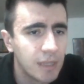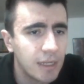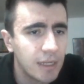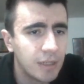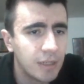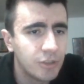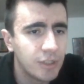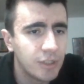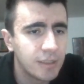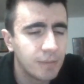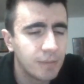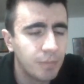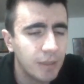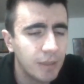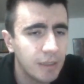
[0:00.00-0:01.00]
I can
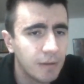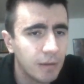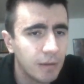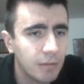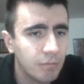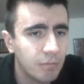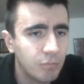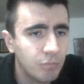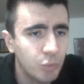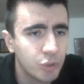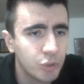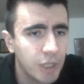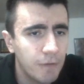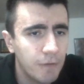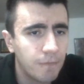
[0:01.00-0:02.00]
just
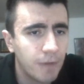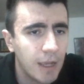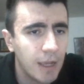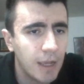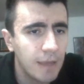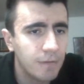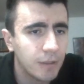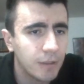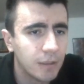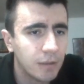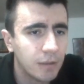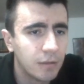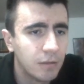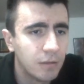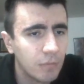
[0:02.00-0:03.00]
push f5
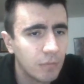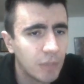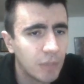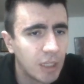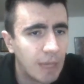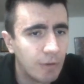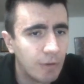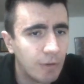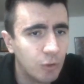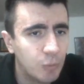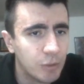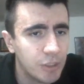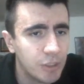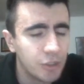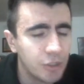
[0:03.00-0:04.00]
and have a good
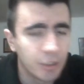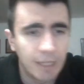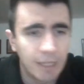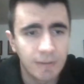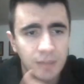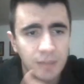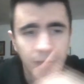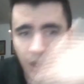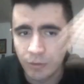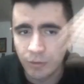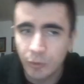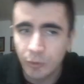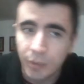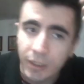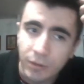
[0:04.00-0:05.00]
position, have some
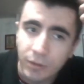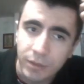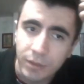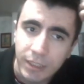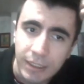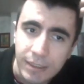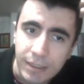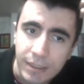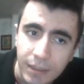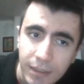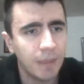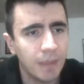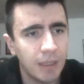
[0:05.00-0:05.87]
counterplay on the king side.